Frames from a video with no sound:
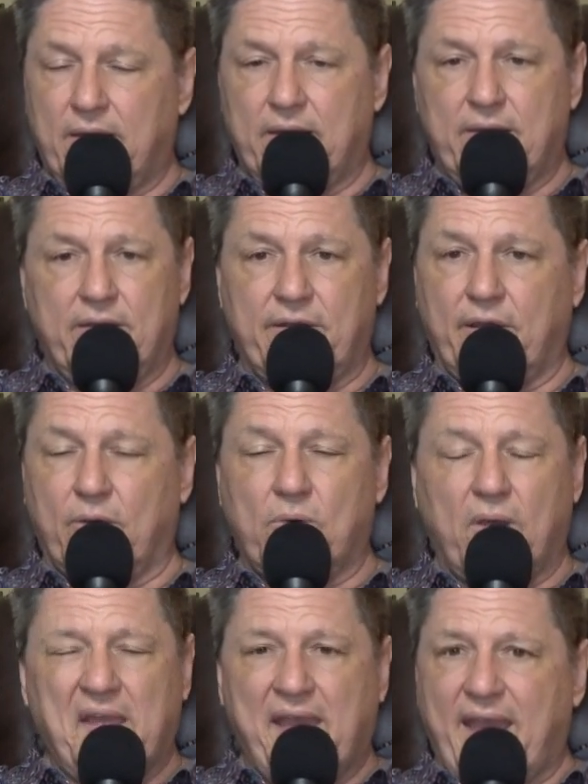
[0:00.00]
You
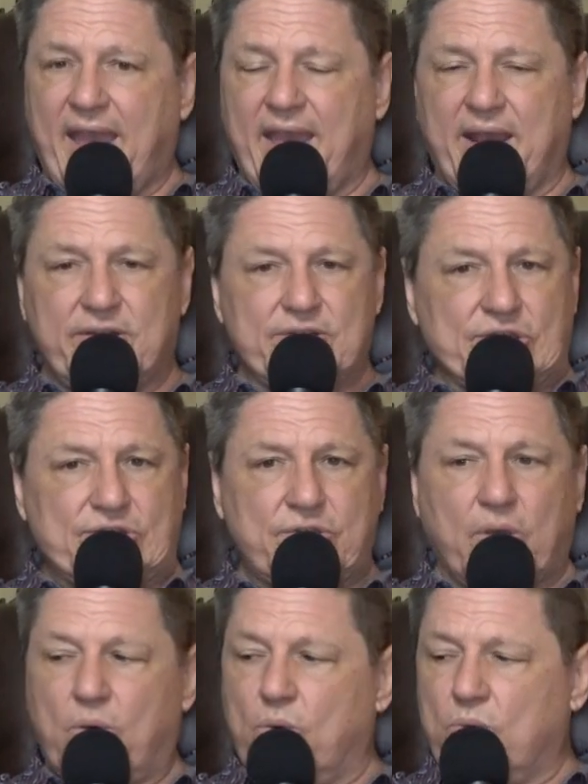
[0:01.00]
know, and
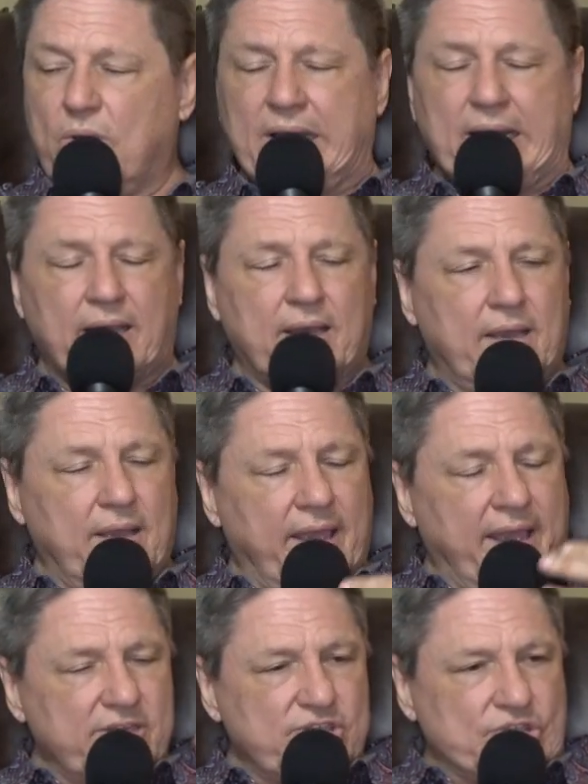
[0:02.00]
so
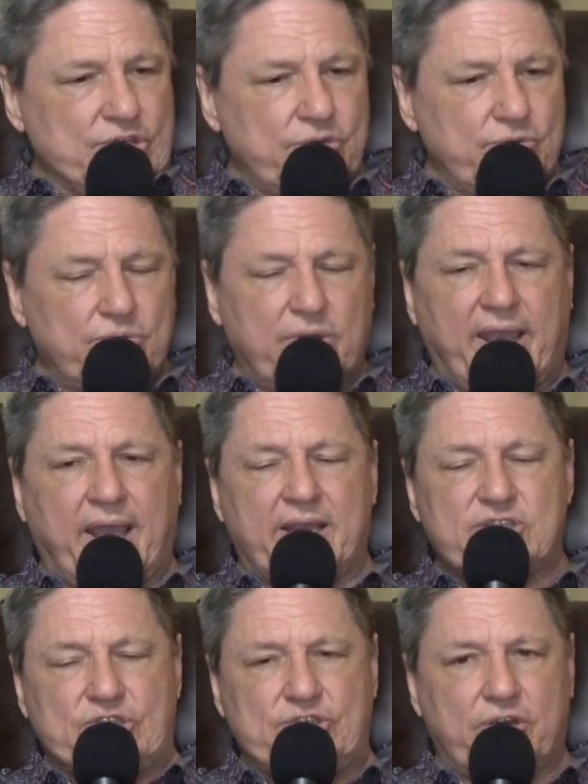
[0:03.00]
as you
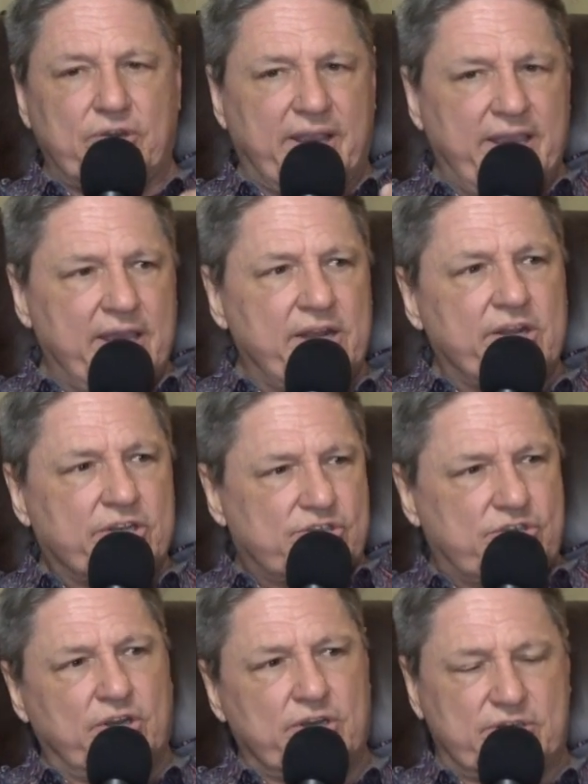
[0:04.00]
as you're in a
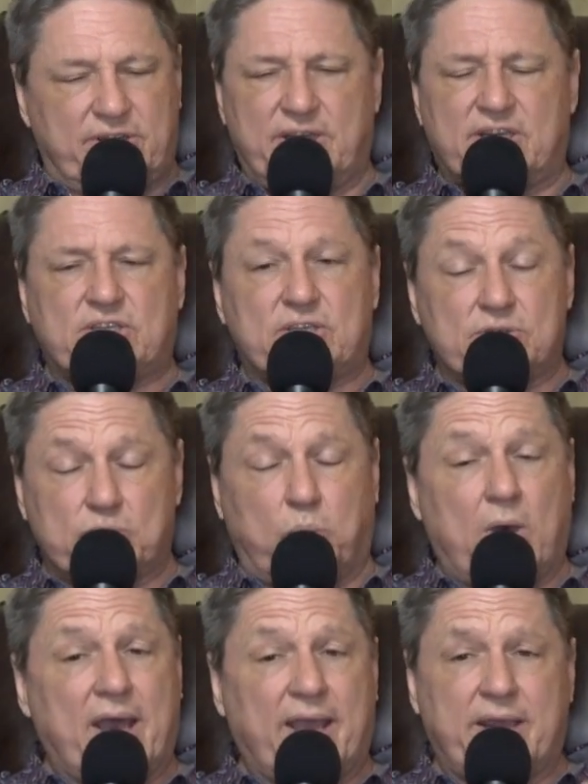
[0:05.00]
church, this is
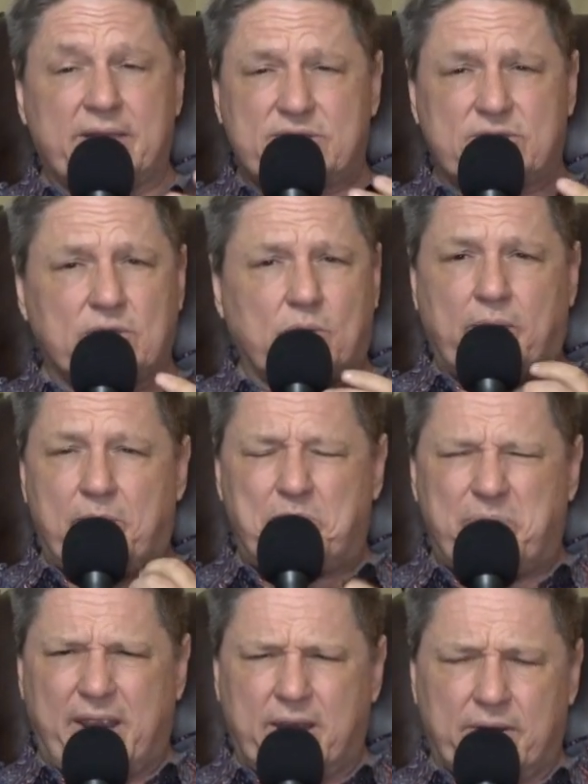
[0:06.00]
why it's so
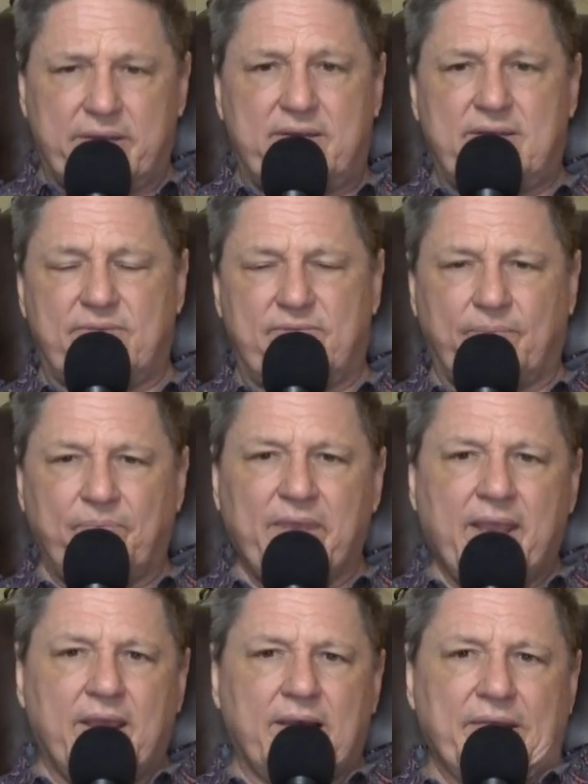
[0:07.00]
imperative
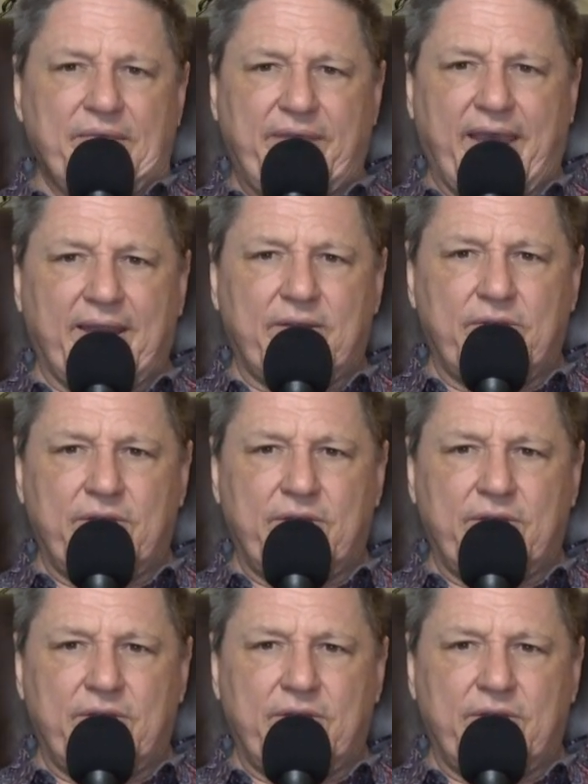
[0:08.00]
that